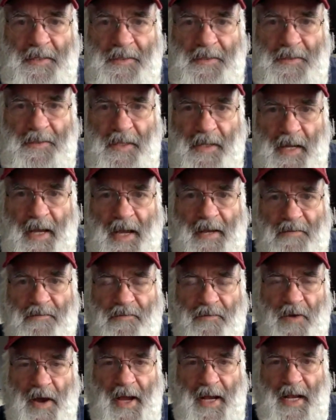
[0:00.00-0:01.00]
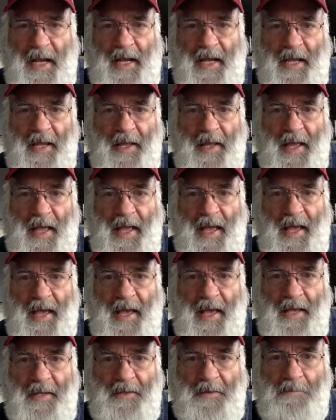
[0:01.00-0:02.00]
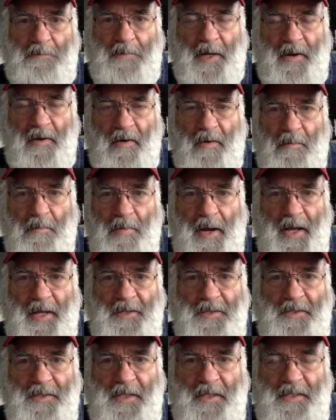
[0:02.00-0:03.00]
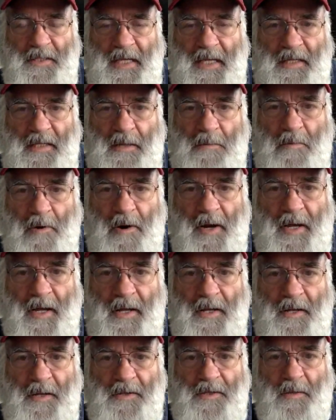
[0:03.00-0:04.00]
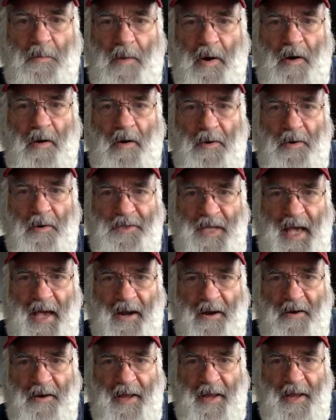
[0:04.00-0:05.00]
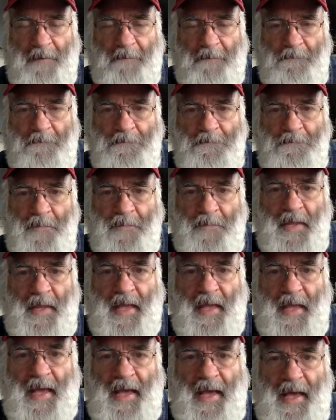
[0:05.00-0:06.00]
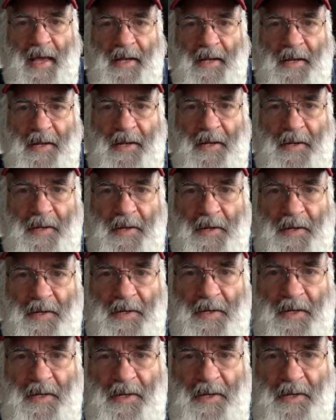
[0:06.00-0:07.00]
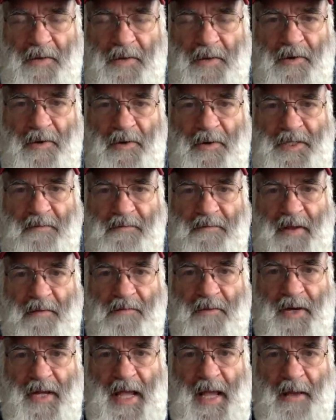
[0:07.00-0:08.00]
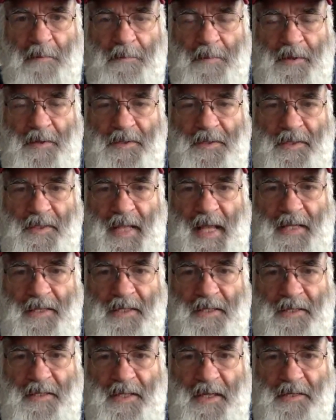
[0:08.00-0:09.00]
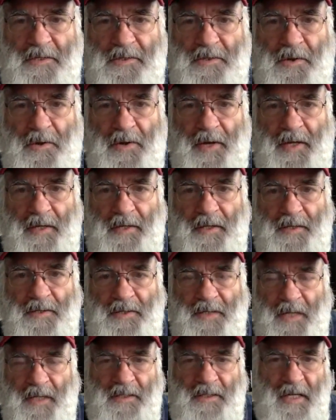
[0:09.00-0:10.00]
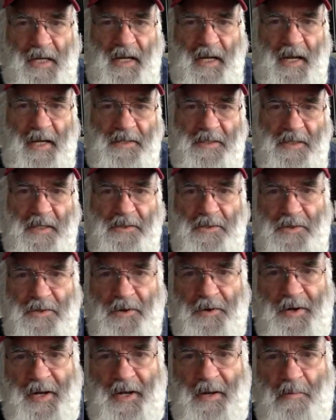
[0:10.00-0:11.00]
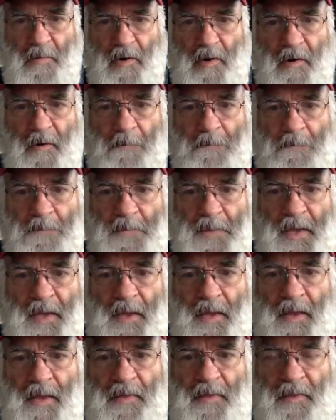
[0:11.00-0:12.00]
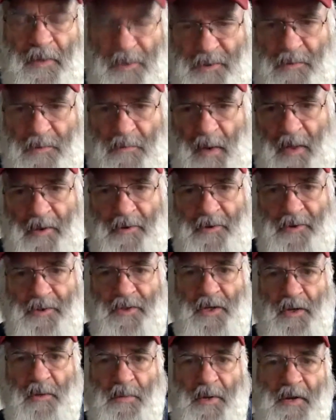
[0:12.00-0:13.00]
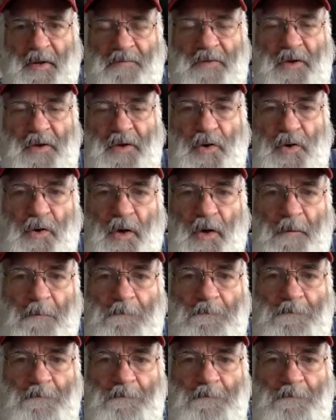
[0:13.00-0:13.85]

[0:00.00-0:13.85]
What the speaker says: tonight, Friday, at Panera Bread, 16th and Market. Tomorrow, Saturday, at University of Denver campus, and that's at 6:30. 6 tonight, 6:30 tomorrow. There's some others too, but if you Google